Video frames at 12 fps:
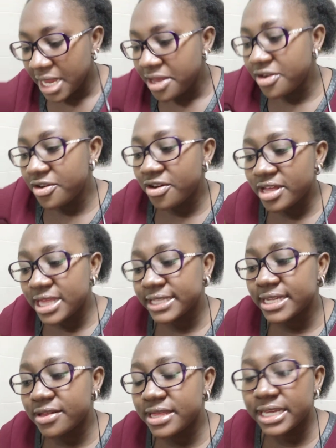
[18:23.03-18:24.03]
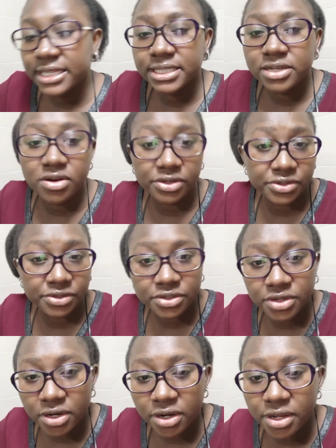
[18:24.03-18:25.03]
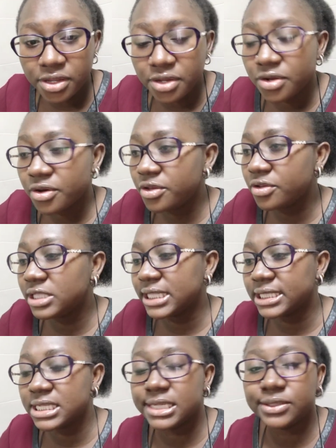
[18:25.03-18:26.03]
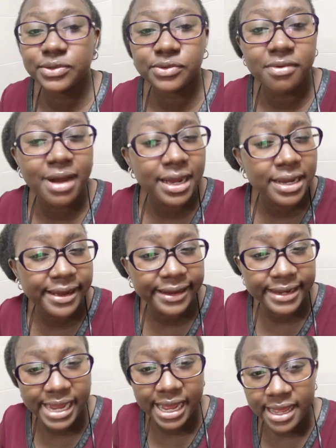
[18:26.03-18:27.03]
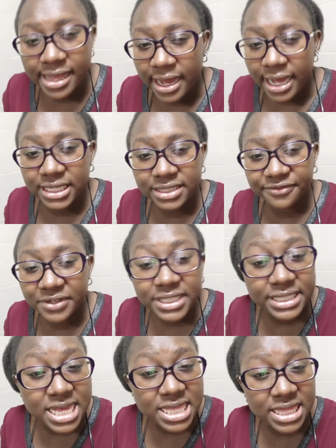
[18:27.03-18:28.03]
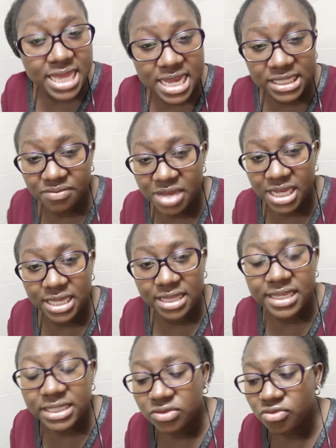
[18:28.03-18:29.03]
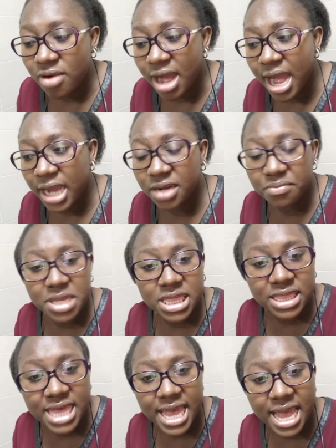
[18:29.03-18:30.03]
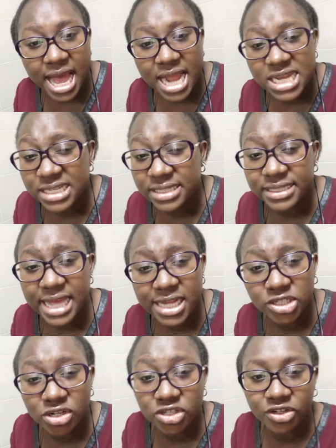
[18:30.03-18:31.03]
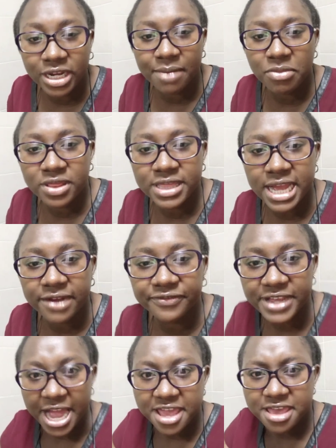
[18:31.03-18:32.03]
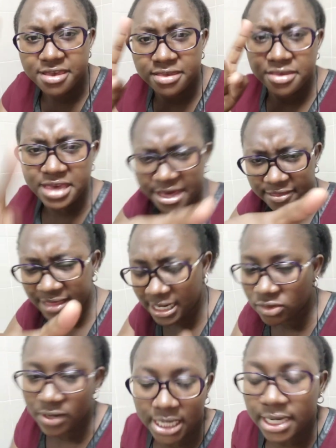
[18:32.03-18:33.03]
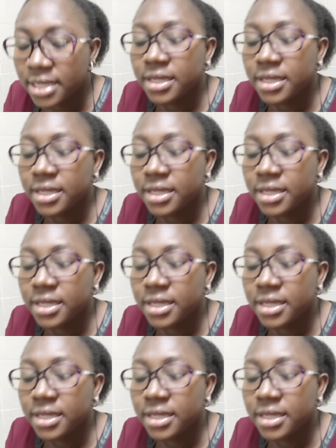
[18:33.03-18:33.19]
This how things got to go. You just need to work harder at fixing things, making this work, be there, listen, don't talk about the affair. Yeah, that one.